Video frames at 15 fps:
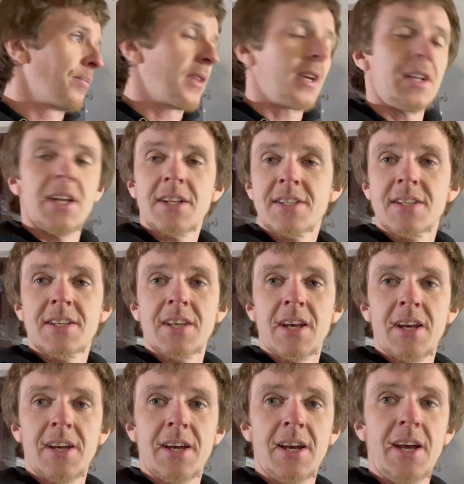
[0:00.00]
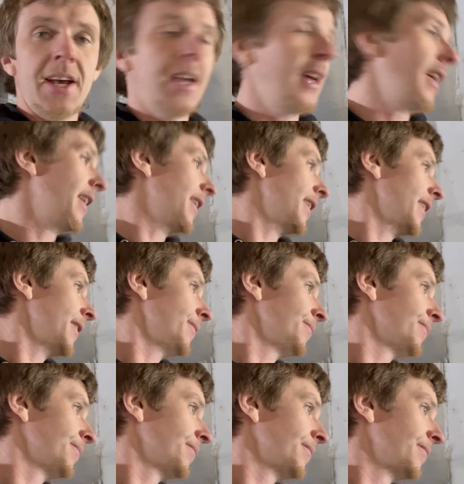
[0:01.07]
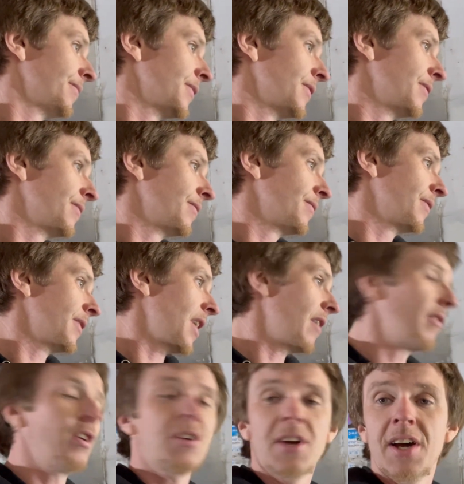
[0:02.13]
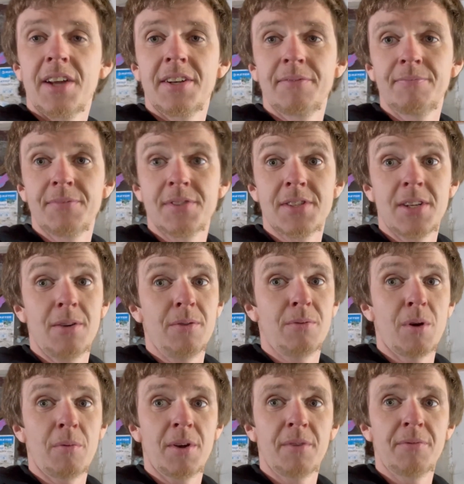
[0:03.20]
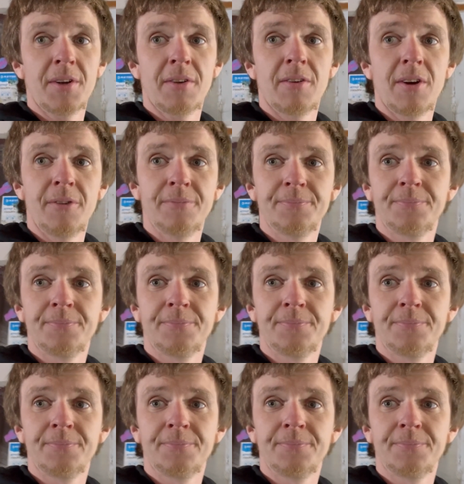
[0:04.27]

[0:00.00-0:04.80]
let's have a look at it and see what we can figure out.